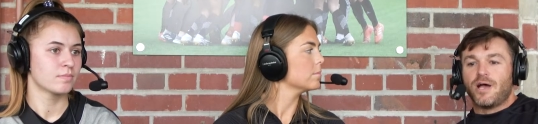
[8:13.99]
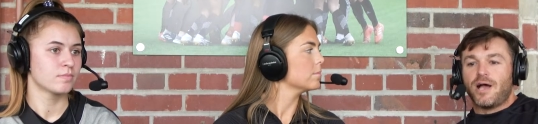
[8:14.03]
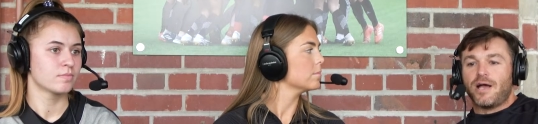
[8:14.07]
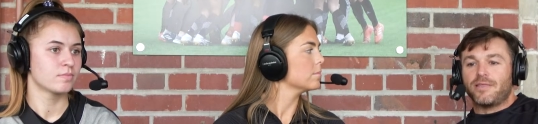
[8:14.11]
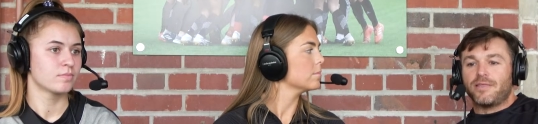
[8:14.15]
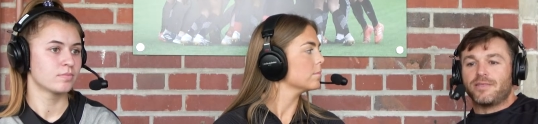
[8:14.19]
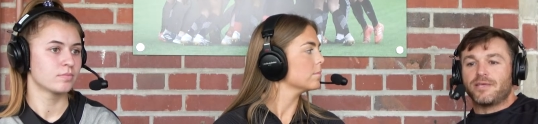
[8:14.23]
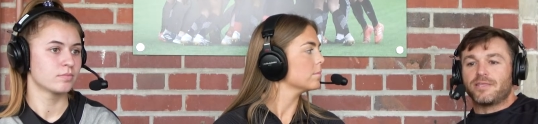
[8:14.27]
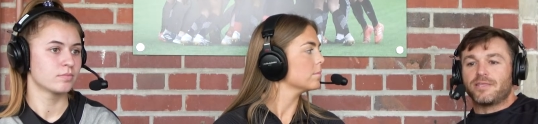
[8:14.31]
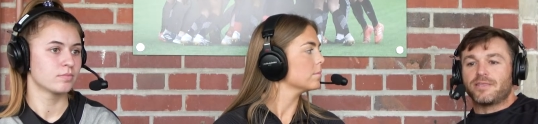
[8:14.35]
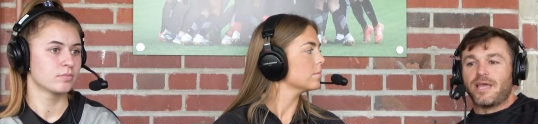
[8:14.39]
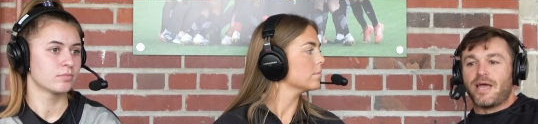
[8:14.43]

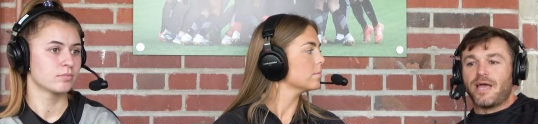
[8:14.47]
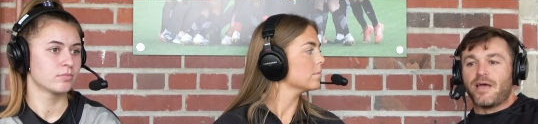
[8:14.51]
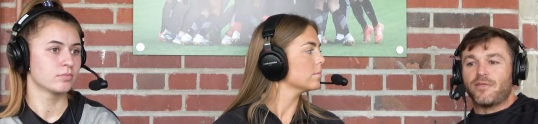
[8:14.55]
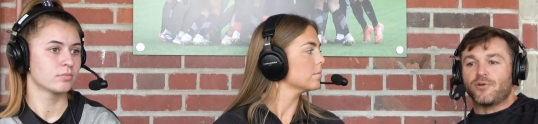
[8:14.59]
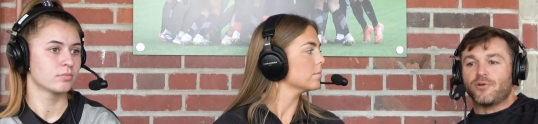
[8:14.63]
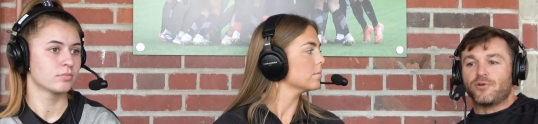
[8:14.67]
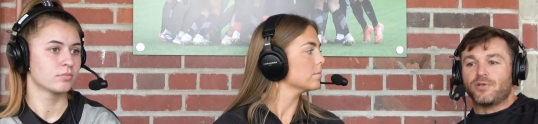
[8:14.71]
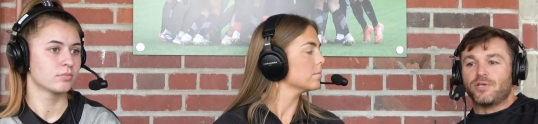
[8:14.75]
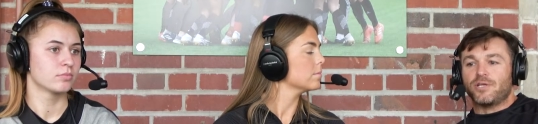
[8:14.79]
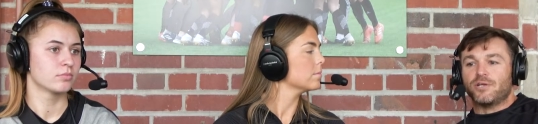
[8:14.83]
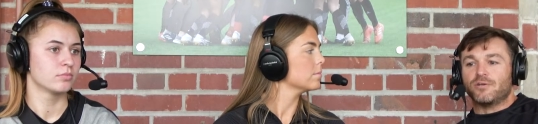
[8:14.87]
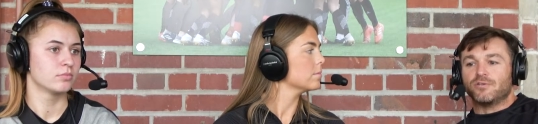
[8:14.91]
Speaker 1: I think the
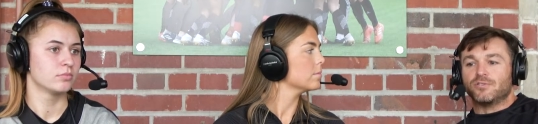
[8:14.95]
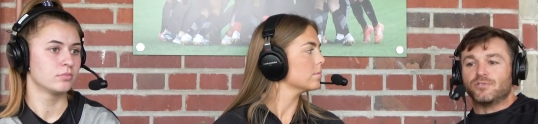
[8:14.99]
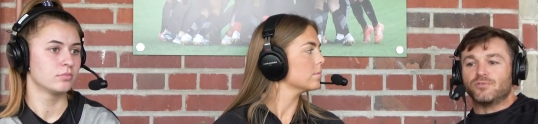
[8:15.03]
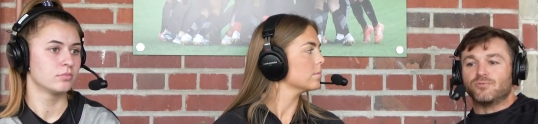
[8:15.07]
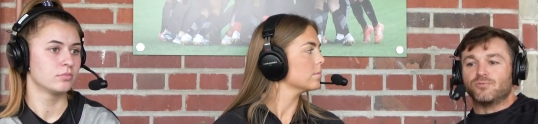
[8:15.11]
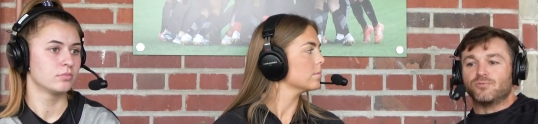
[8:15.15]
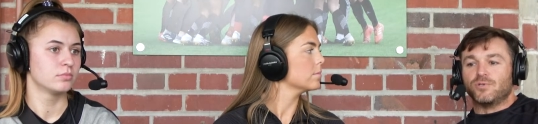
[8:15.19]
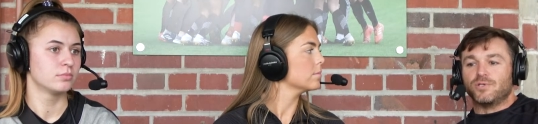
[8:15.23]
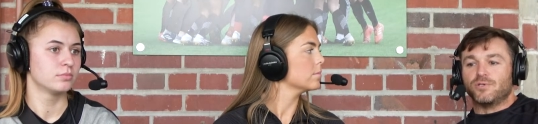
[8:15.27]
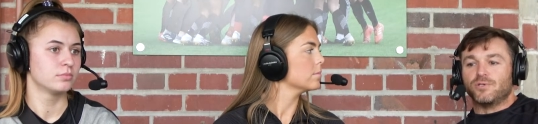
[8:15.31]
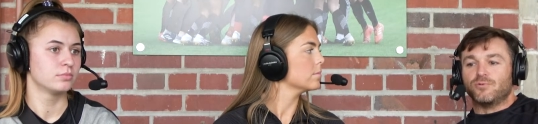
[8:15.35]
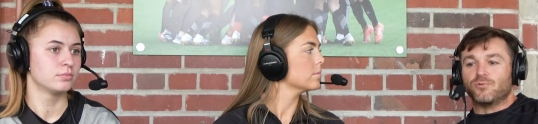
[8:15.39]
other
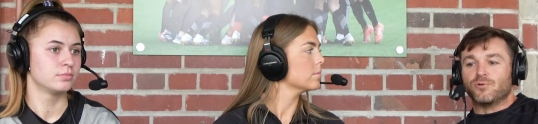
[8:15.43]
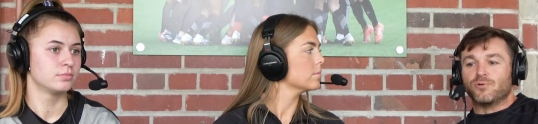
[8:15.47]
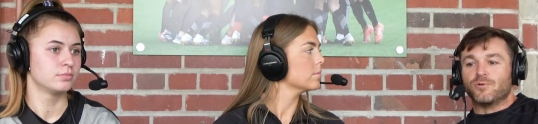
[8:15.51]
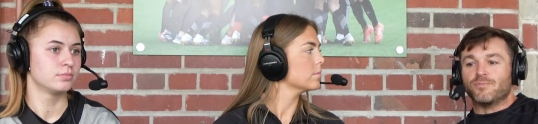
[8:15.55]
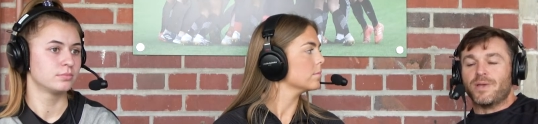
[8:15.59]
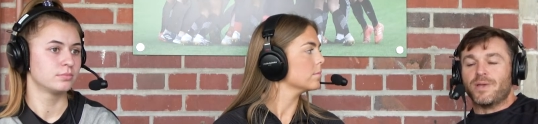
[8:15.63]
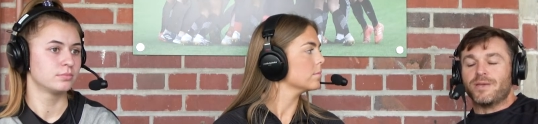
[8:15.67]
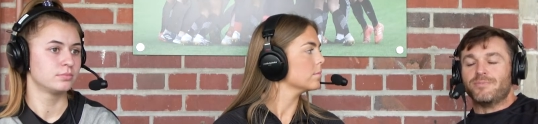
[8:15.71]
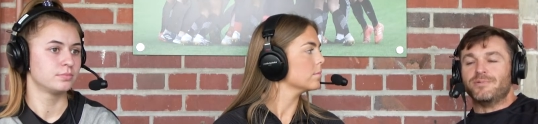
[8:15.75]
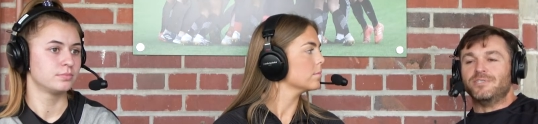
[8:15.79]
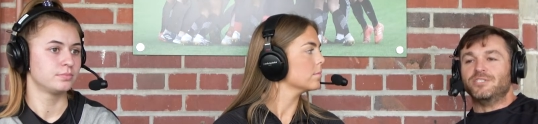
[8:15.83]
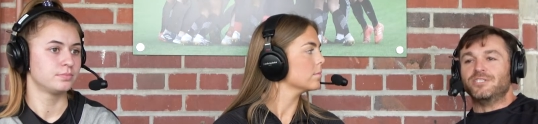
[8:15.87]
years we
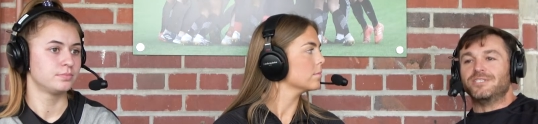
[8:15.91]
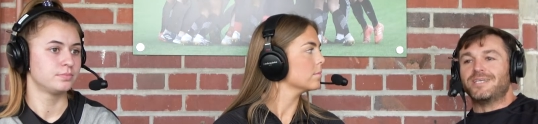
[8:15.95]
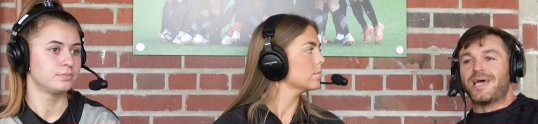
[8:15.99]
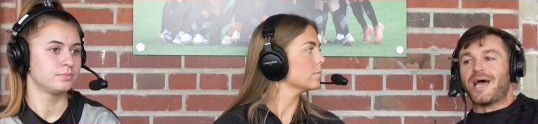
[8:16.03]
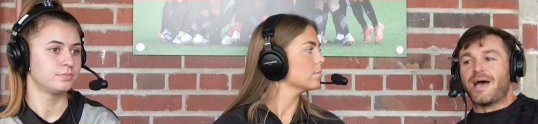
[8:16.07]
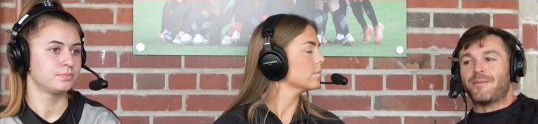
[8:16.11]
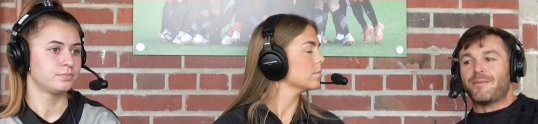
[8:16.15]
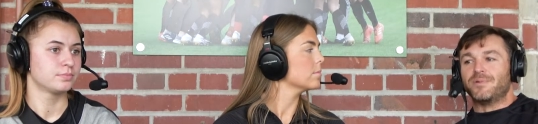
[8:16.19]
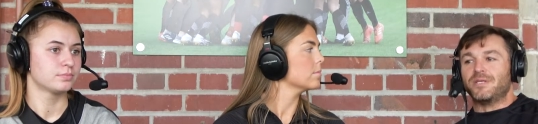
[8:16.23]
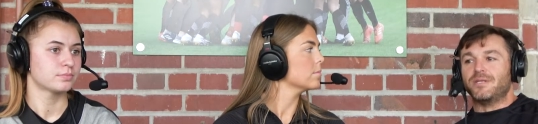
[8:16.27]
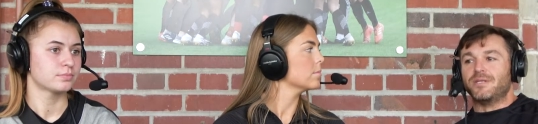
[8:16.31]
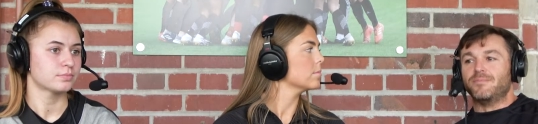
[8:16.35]
were maybe just
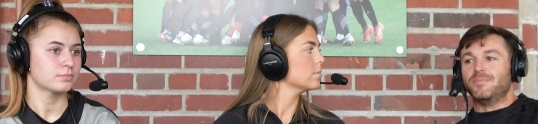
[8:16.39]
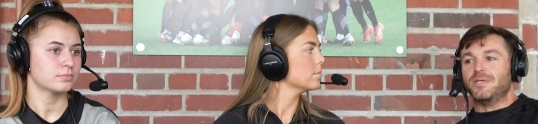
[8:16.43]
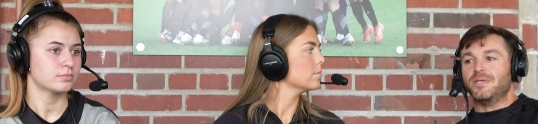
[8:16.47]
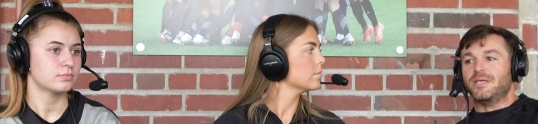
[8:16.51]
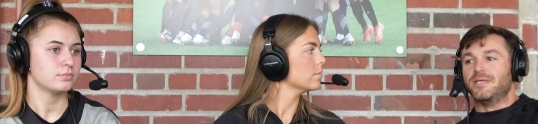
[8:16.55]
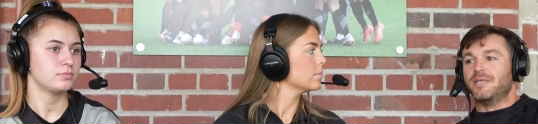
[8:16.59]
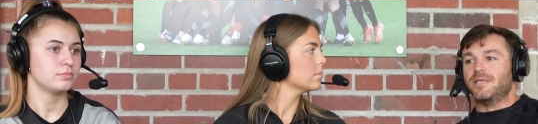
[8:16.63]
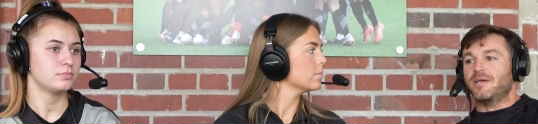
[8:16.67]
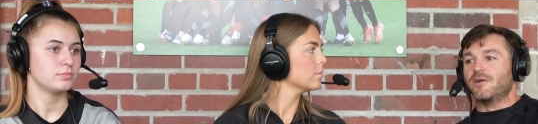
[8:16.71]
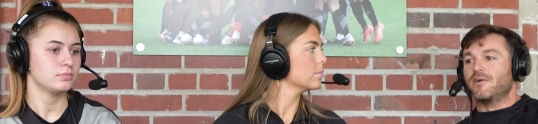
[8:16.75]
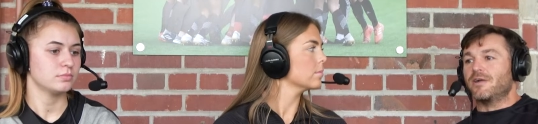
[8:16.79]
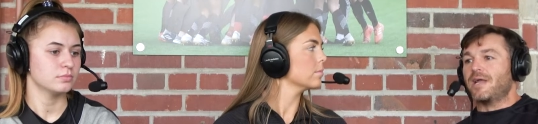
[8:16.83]
happy to
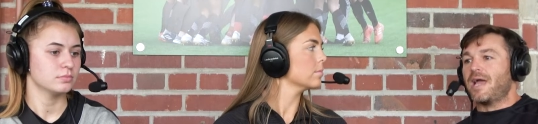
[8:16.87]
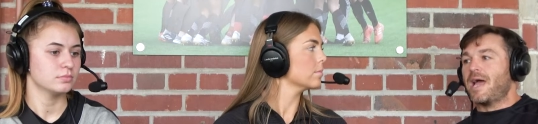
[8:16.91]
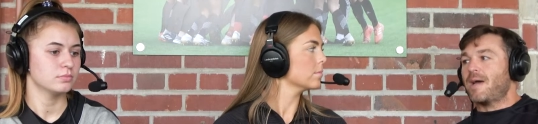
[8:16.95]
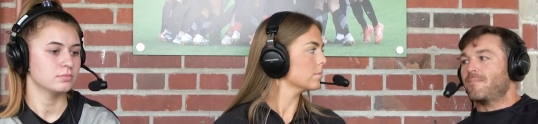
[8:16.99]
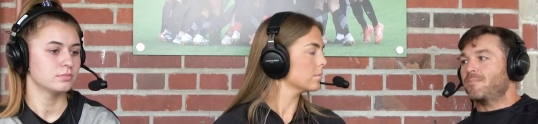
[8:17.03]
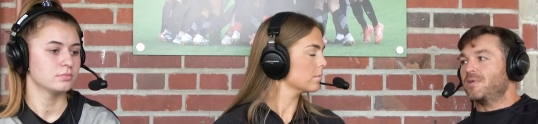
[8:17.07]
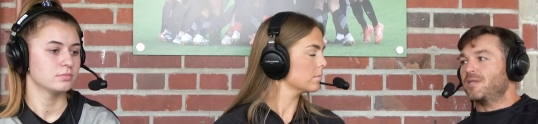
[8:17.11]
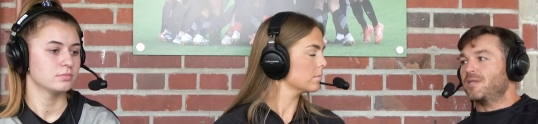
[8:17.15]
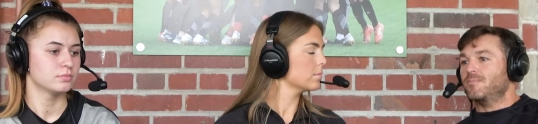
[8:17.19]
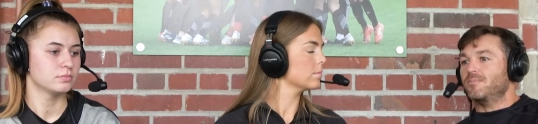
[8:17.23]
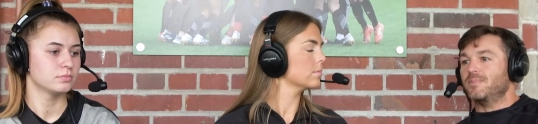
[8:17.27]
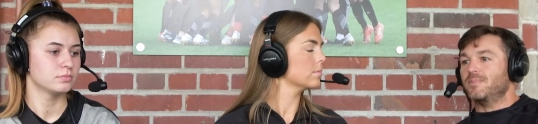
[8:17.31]
be there and
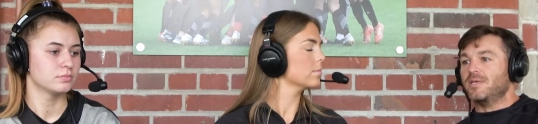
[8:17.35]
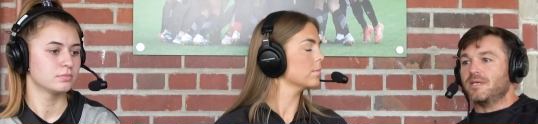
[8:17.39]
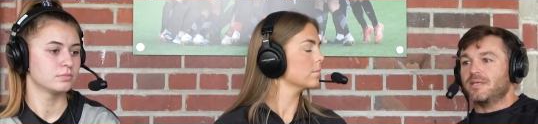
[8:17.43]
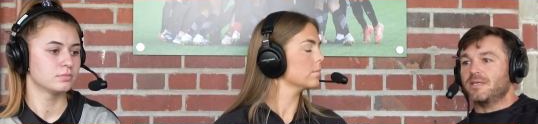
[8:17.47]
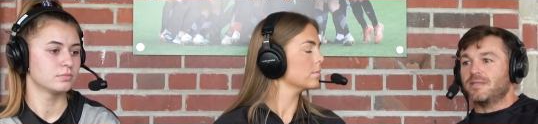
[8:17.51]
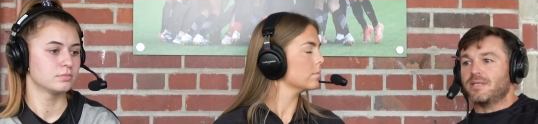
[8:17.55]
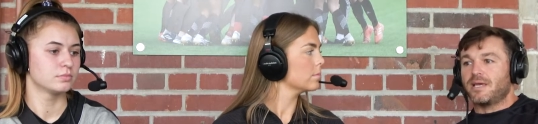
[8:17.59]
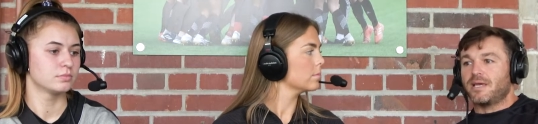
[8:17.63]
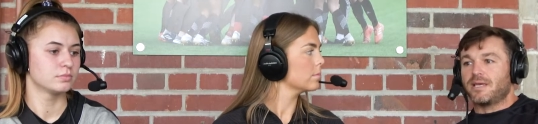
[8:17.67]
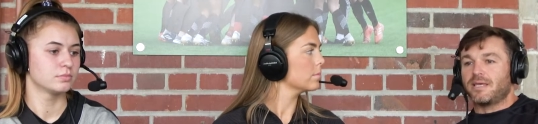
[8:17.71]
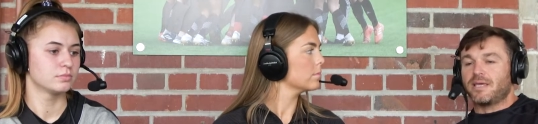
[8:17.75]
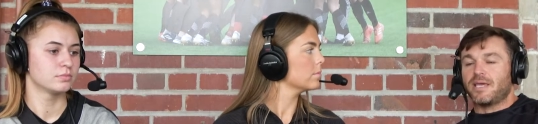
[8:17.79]
happy to
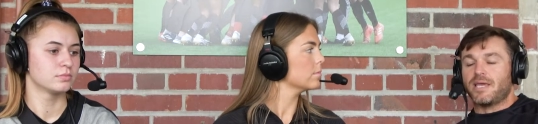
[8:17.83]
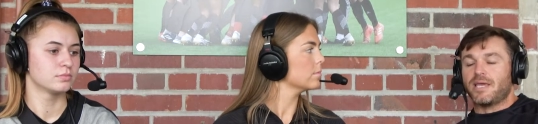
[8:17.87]
be in that